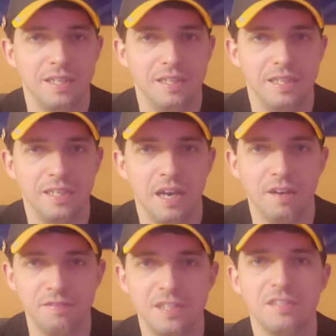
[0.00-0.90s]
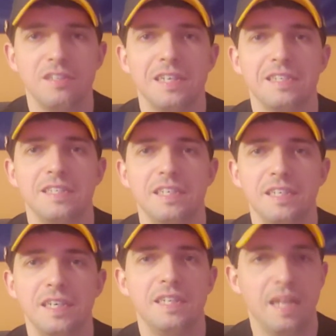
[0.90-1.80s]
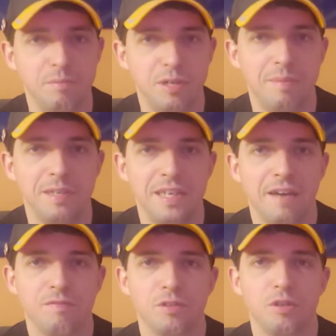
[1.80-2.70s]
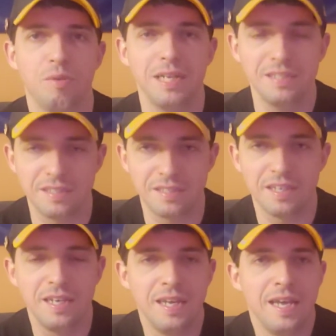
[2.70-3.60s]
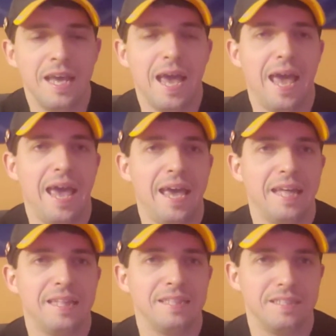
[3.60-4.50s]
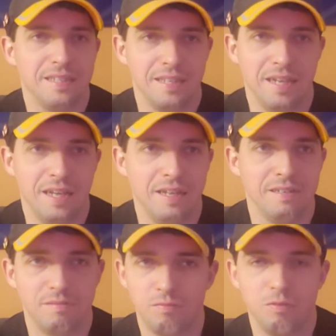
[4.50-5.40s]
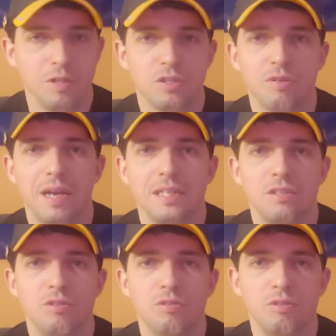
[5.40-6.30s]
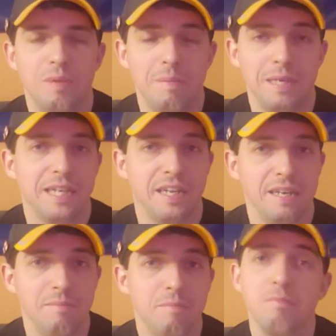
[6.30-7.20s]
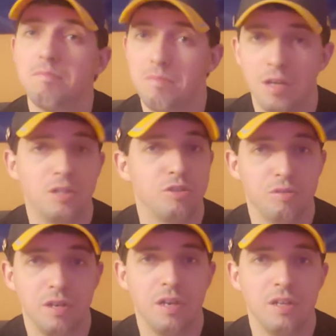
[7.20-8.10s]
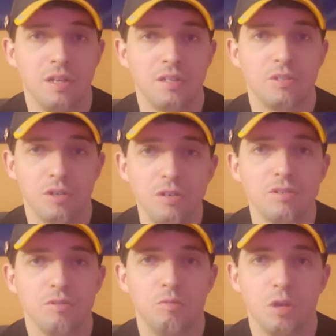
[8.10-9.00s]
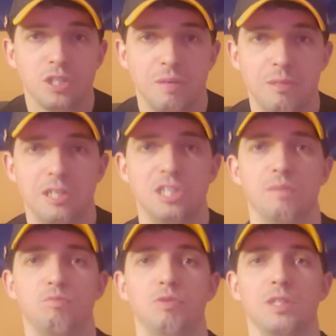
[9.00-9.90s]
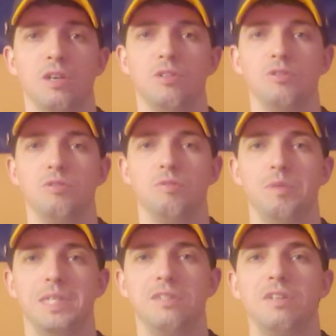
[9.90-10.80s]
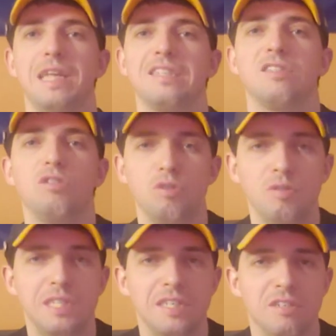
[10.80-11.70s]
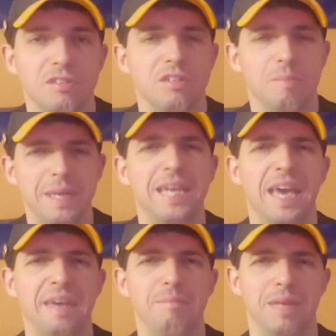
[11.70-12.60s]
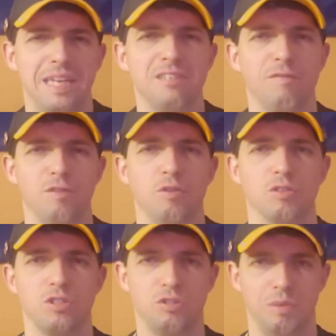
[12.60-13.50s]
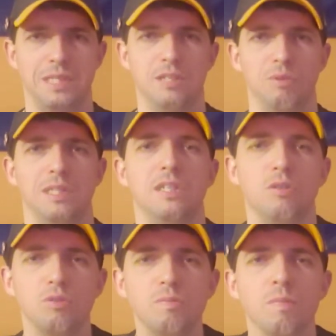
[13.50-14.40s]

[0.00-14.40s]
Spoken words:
in the off-season testing in Abu Dhabi after the race, and will try to maybe claim a third world championship with Renault within the next 2 seasons. The big aim is, of course, 2022,